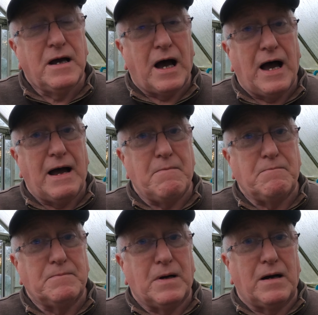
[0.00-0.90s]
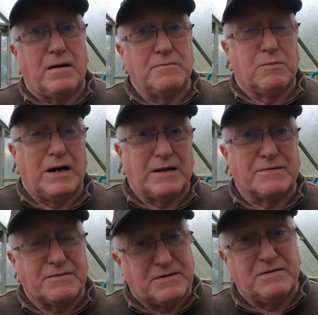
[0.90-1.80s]

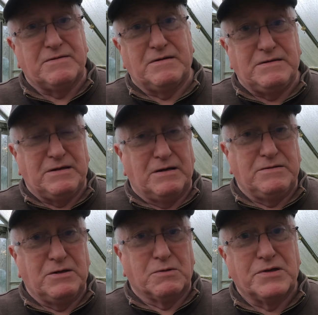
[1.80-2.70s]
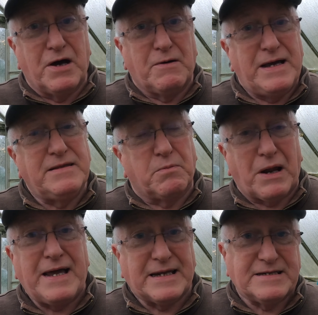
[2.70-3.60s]
well, you will know in the
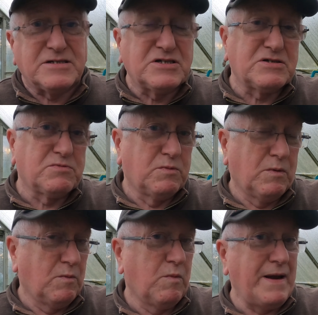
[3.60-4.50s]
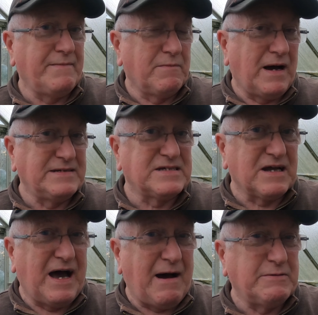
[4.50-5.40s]
playlist when
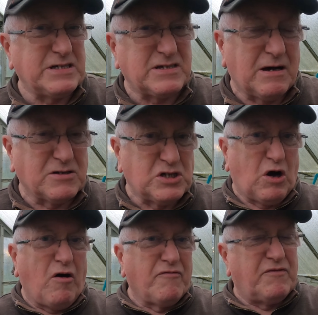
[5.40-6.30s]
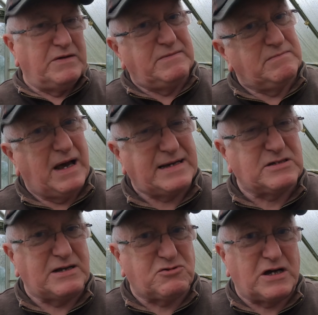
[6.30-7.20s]
how it started off, and
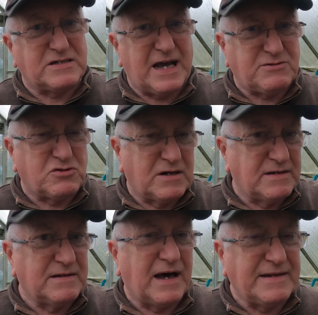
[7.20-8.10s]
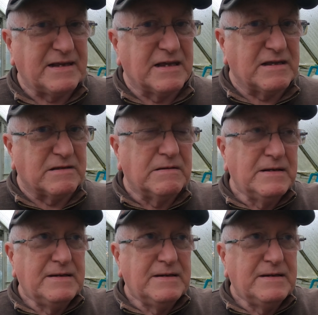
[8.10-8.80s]
etc, and the little